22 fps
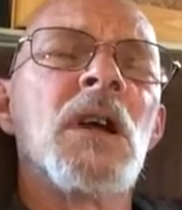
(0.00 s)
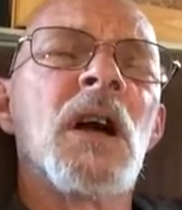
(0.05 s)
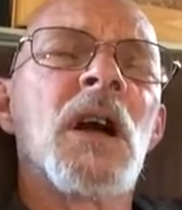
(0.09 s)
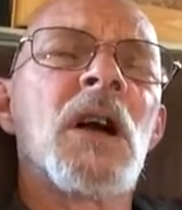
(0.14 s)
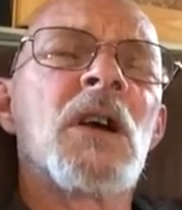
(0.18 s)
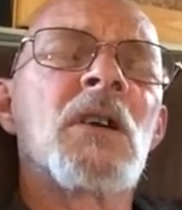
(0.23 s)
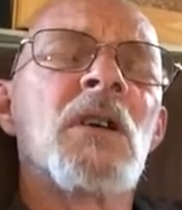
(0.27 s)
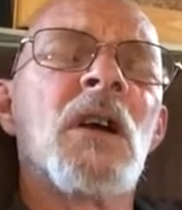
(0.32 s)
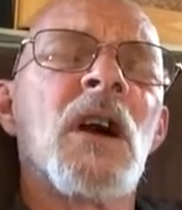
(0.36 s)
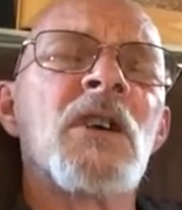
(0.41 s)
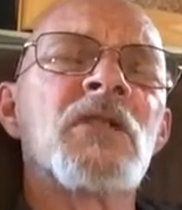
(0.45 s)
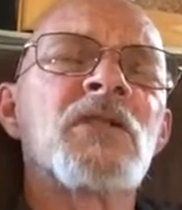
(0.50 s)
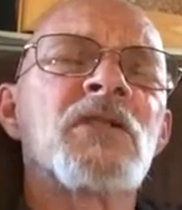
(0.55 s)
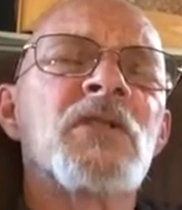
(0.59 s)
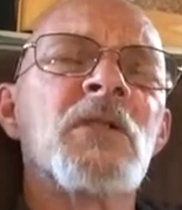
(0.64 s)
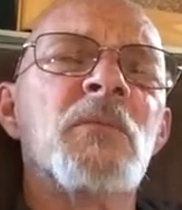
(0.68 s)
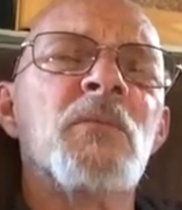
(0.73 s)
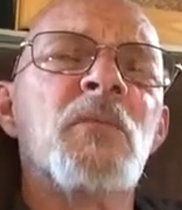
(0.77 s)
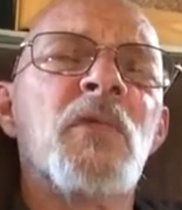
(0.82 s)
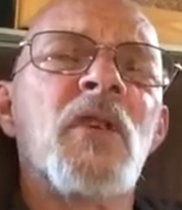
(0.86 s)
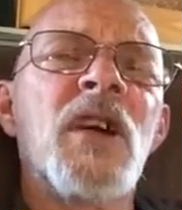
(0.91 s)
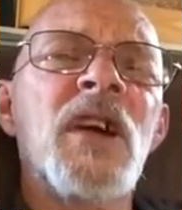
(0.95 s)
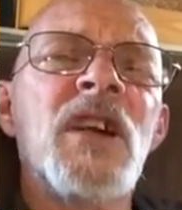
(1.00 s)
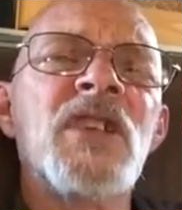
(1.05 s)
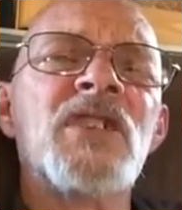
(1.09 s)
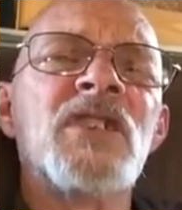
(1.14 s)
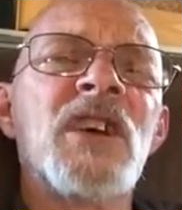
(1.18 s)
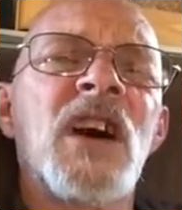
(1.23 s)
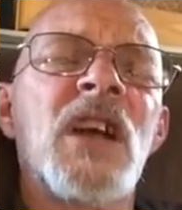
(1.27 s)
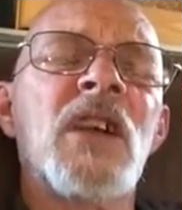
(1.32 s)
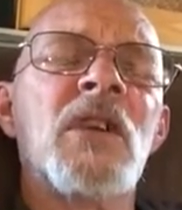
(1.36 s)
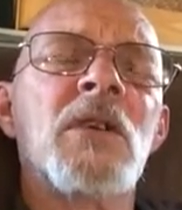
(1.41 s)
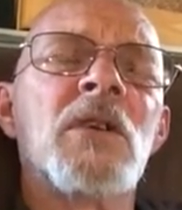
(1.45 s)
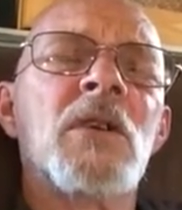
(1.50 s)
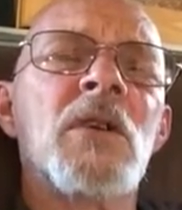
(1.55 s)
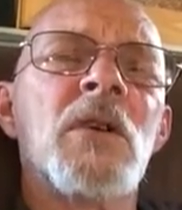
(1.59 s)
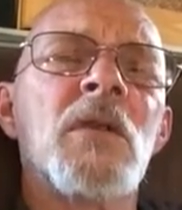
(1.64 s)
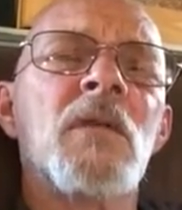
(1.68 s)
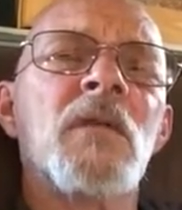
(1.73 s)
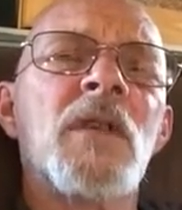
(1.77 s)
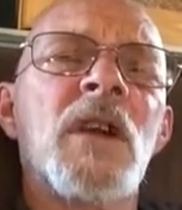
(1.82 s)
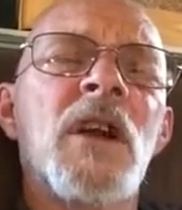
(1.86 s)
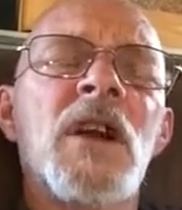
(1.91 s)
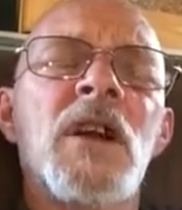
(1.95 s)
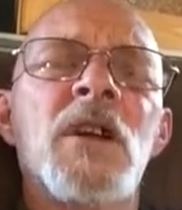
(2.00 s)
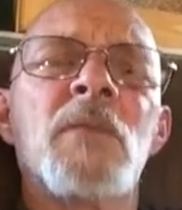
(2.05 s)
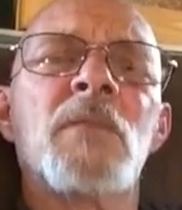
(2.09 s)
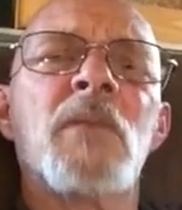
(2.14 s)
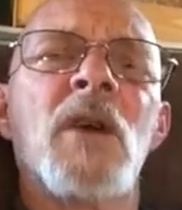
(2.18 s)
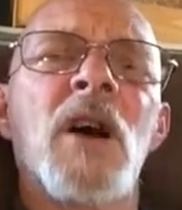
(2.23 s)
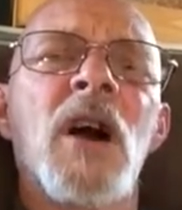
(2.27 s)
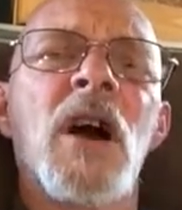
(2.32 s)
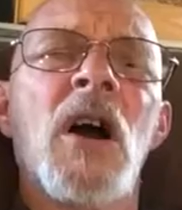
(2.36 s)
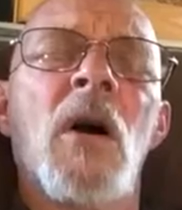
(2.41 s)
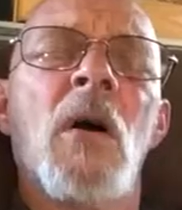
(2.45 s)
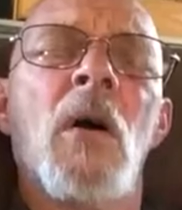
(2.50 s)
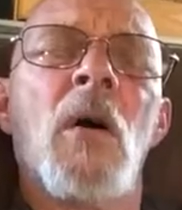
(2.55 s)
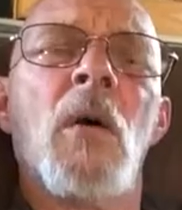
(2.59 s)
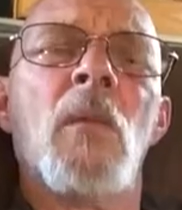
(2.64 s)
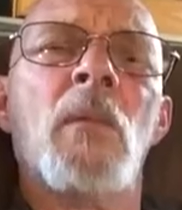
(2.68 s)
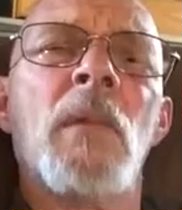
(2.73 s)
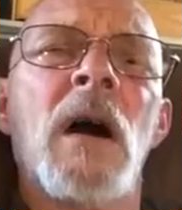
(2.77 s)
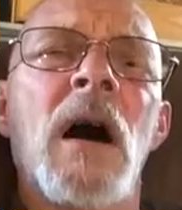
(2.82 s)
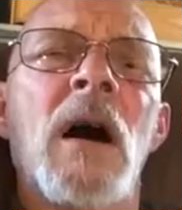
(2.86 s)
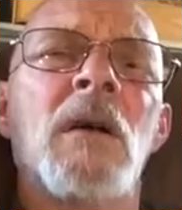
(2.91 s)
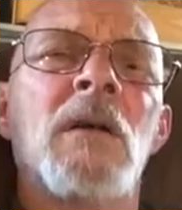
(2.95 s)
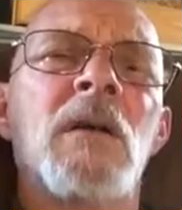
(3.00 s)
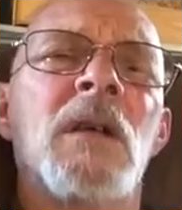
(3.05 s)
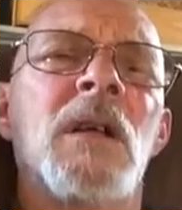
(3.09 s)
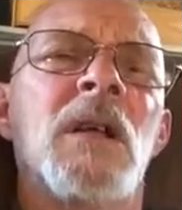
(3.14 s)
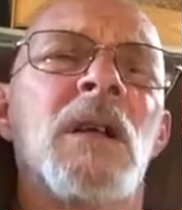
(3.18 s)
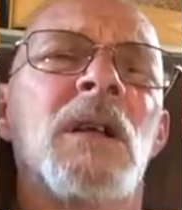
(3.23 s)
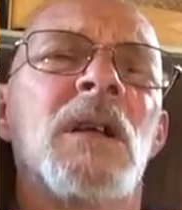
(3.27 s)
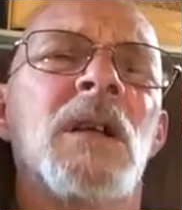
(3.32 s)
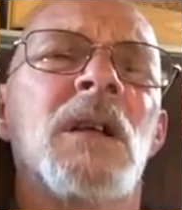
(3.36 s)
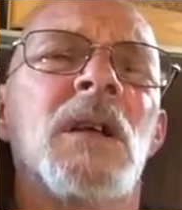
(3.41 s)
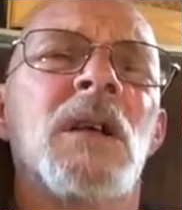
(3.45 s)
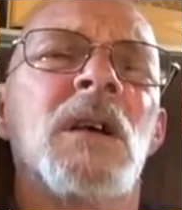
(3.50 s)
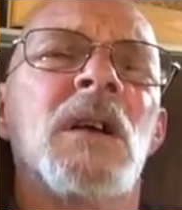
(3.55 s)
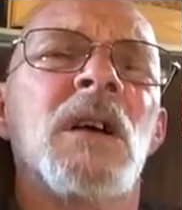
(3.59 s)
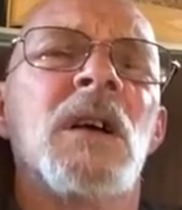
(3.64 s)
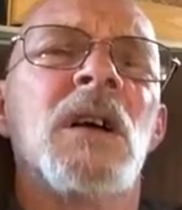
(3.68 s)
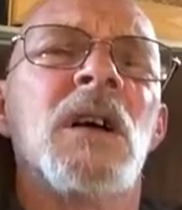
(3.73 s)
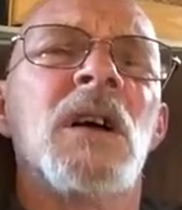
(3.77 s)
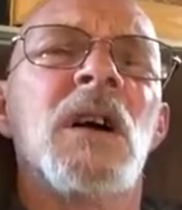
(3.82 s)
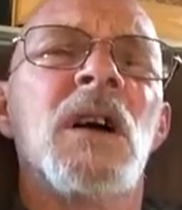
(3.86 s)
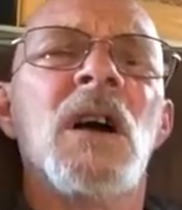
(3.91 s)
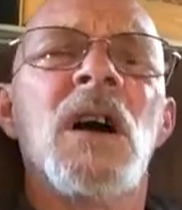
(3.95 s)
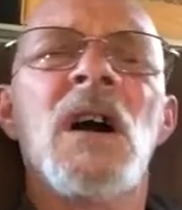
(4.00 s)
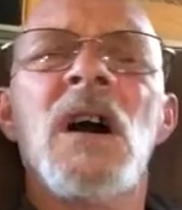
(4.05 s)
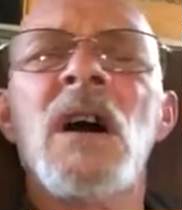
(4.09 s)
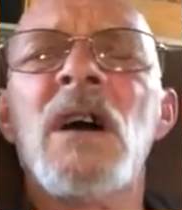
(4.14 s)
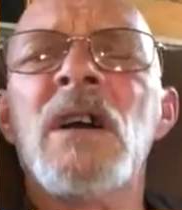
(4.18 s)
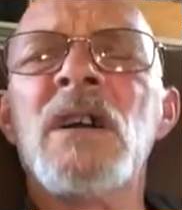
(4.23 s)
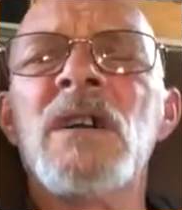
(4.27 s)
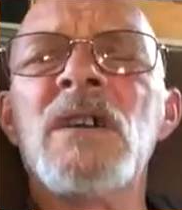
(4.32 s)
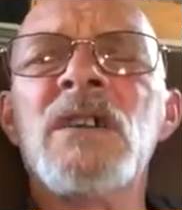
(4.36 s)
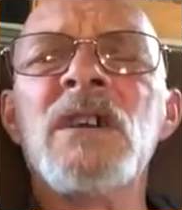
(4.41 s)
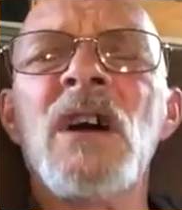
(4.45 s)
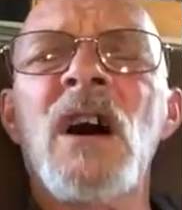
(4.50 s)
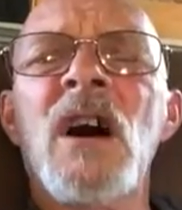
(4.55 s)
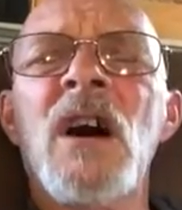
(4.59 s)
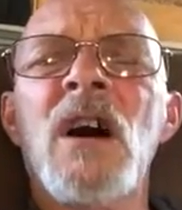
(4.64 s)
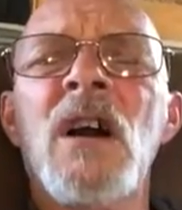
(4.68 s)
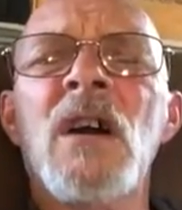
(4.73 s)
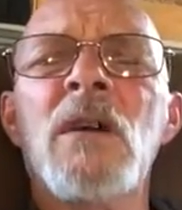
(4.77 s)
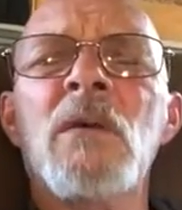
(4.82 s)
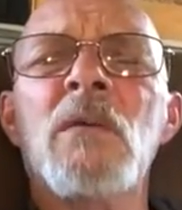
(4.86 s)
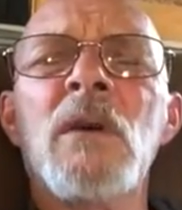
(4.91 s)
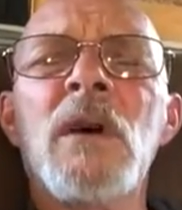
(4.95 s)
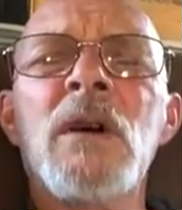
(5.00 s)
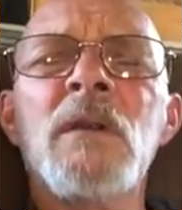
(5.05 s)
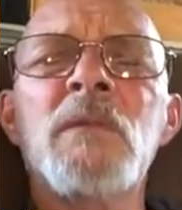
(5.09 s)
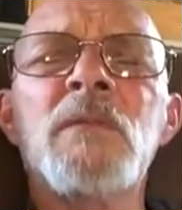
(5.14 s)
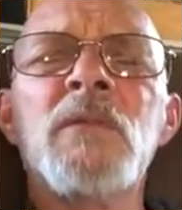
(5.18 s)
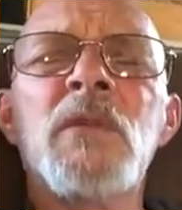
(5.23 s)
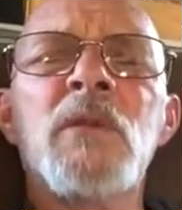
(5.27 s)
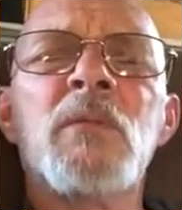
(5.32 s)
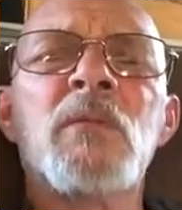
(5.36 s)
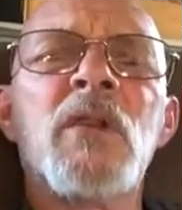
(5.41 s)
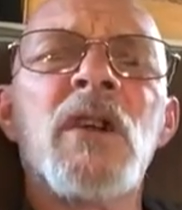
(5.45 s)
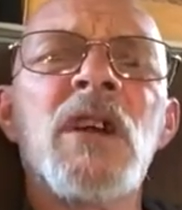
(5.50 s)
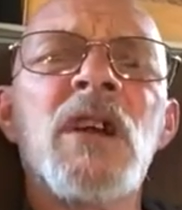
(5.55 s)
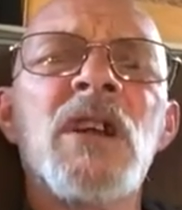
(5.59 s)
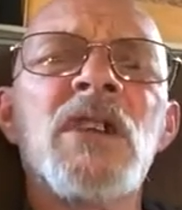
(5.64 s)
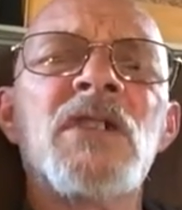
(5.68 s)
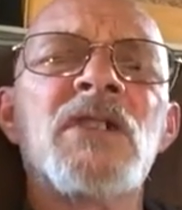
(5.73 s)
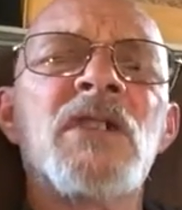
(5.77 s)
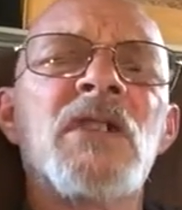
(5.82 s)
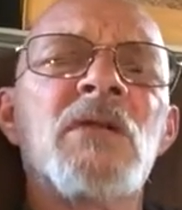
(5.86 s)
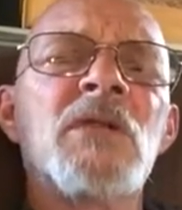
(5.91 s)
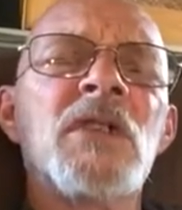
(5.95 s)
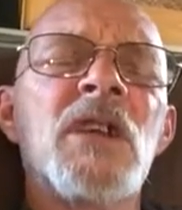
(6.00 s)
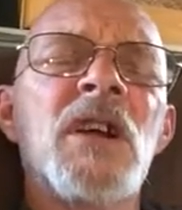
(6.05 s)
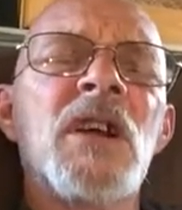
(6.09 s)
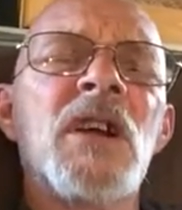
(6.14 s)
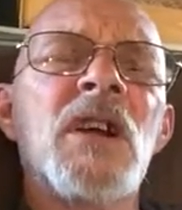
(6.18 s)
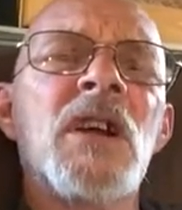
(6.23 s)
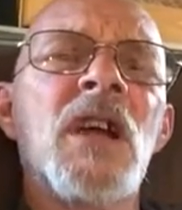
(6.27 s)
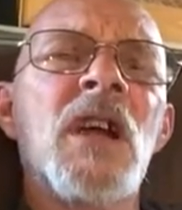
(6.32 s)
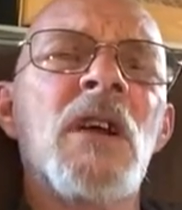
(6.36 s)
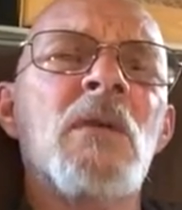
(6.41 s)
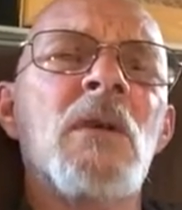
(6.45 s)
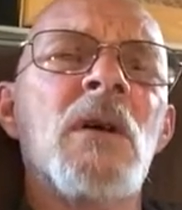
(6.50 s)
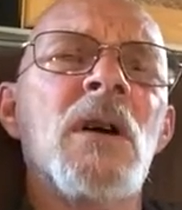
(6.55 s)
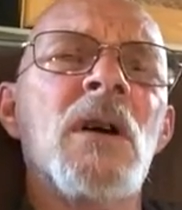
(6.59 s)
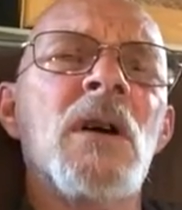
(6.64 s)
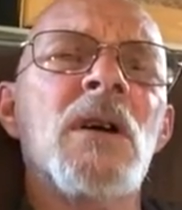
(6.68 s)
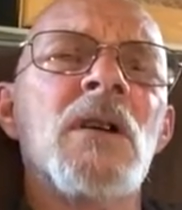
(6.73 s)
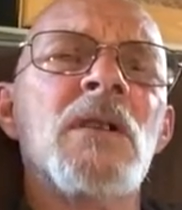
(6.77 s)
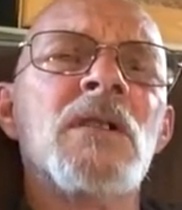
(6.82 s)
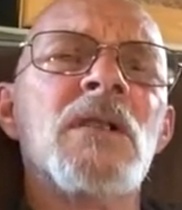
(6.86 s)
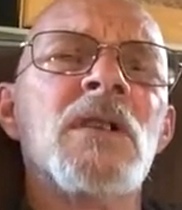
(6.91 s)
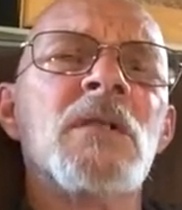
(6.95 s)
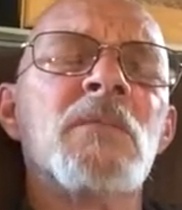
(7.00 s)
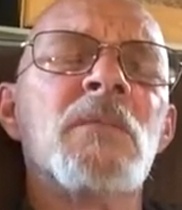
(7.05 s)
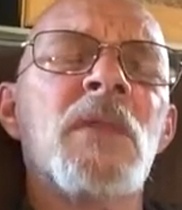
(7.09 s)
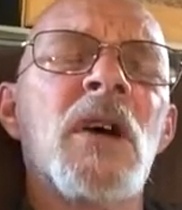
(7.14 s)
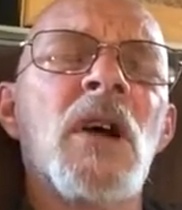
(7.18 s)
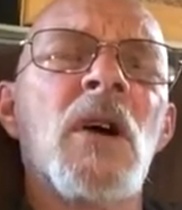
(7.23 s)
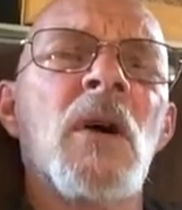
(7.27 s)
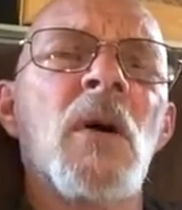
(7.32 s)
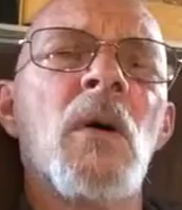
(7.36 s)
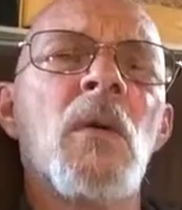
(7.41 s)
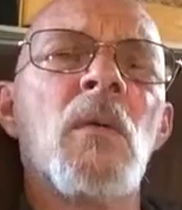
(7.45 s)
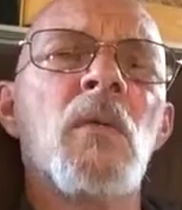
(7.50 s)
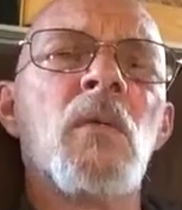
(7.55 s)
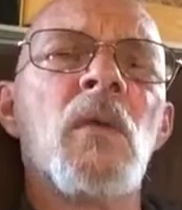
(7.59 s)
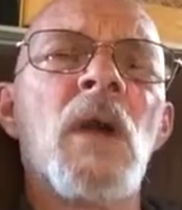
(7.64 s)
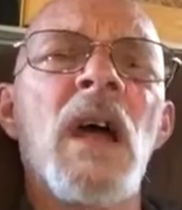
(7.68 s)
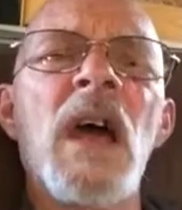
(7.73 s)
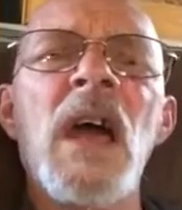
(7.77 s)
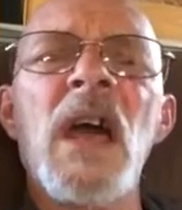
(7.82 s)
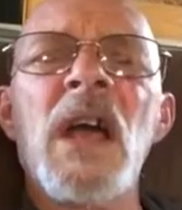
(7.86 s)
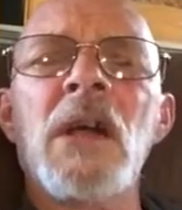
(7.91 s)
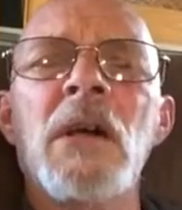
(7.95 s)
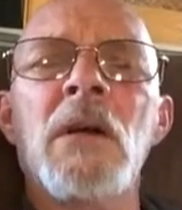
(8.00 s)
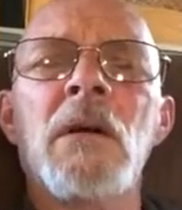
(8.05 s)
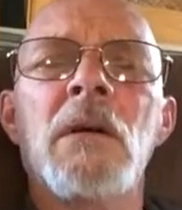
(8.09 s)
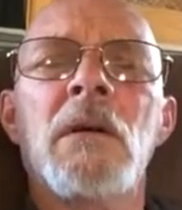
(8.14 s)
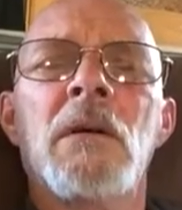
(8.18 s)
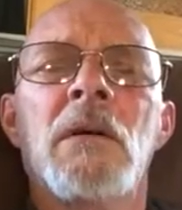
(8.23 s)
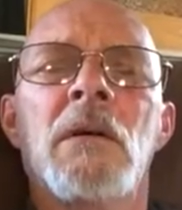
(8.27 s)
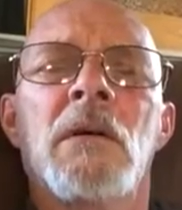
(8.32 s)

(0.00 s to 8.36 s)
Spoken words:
I cross the bridge, I look over there, and probably all about 100 yards away from the bridge, there they was, a big old wreck.